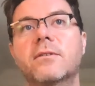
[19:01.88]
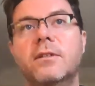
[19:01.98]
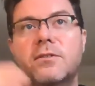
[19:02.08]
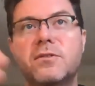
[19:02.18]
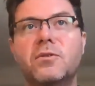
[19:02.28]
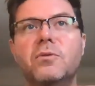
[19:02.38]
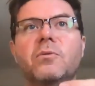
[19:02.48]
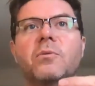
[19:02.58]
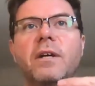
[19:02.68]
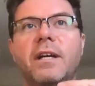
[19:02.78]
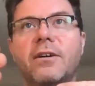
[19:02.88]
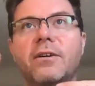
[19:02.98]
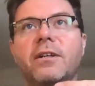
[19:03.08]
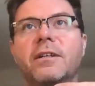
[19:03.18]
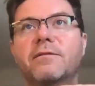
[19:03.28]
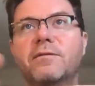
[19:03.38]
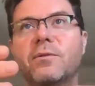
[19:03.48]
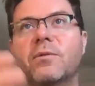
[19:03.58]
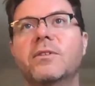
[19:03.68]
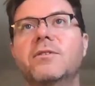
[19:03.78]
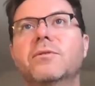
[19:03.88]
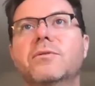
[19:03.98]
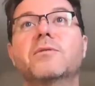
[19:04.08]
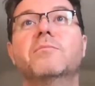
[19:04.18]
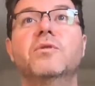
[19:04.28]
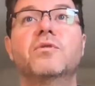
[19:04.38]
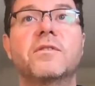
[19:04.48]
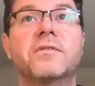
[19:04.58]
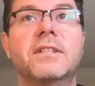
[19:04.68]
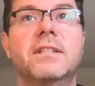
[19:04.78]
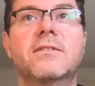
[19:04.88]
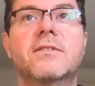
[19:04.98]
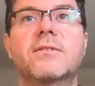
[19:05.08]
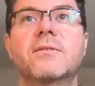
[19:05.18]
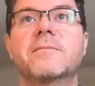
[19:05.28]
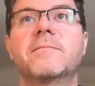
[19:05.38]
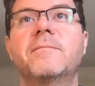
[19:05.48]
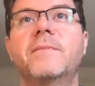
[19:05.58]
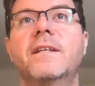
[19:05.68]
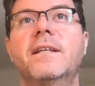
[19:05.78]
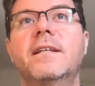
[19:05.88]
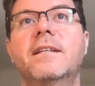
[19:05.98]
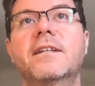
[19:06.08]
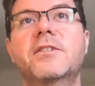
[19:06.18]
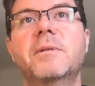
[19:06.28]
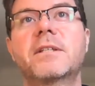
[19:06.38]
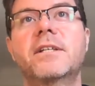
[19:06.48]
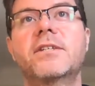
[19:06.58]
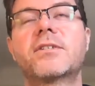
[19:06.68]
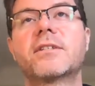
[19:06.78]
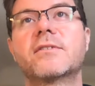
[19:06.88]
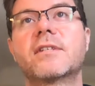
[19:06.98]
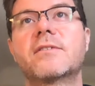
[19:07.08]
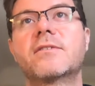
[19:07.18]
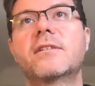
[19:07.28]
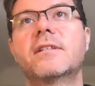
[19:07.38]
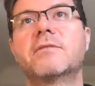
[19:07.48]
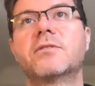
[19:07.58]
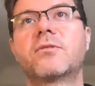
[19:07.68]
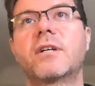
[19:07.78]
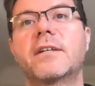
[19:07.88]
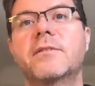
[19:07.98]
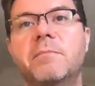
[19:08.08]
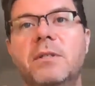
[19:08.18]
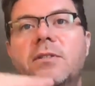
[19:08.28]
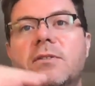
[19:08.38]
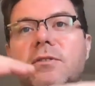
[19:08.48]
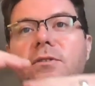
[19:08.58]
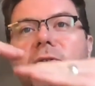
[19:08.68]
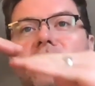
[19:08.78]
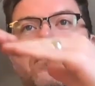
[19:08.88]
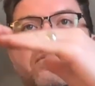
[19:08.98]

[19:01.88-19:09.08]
is no area for the dune to move if it needs to. The expectation is as sea levels rise, beaches and dunes will